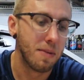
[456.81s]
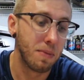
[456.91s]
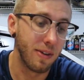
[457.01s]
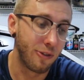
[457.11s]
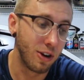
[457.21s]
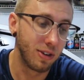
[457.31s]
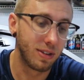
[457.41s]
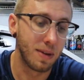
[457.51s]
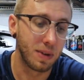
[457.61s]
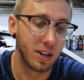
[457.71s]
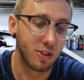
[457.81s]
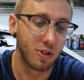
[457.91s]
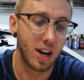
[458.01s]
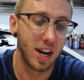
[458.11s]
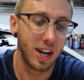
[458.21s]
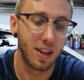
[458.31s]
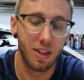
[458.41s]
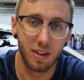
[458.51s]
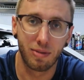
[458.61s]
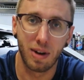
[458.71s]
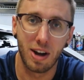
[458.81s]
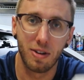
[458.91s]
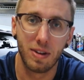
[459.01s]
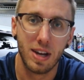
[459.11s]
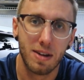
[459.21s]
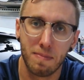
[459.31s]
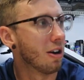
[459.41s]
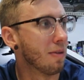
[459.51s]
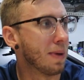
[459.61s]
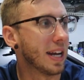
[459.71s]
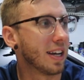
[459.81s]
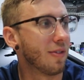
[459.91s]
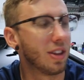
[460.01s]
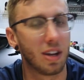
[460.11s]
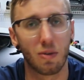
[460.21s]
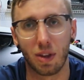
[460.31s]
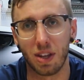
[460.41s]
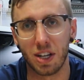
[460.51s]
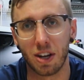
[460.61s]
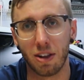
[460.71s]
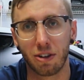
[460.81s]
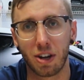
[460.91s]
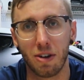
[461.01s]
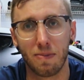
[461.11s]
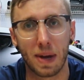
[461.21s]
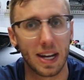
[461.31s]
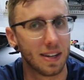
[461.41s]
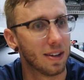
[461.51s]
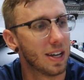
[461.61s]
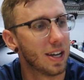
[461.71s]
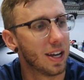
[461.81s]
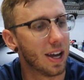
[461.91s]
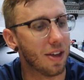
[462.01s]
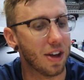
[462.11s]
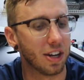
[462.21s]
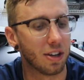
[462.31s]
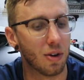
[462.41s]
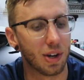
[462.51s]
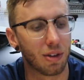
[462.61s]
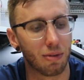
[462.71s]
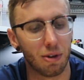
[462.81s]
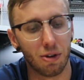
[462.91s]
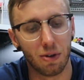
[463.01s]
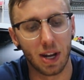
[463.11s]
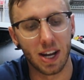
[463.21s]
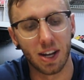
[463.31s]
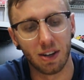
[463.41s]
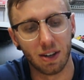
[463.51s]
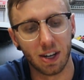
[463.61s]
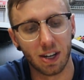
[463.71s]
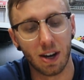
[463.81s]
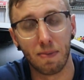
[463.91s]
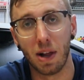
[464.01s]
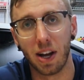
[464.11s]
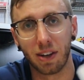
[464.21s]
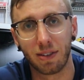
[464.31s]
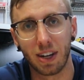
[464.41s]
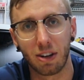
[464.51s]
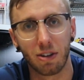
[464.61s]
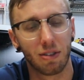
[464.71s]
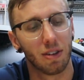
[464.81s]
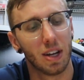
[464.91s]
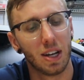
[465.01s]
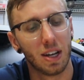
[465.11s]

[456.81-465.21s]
but first I'm going to try this route of painting everything with the color coat paint and then going through and applying stickers.